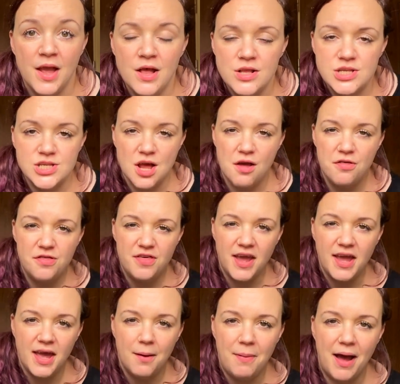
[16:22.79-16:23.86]
So
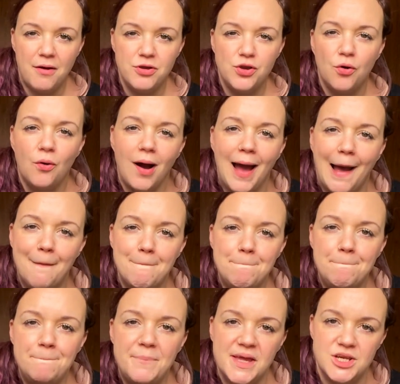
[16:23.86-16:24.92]
think about your
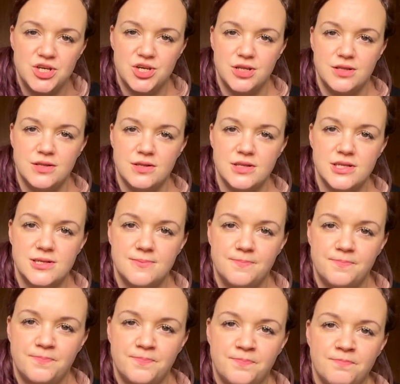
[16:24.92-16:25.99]
ambitions.
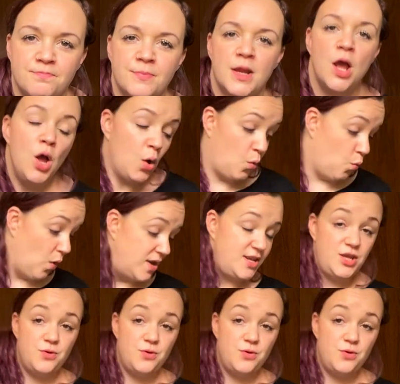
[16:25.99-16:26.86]
When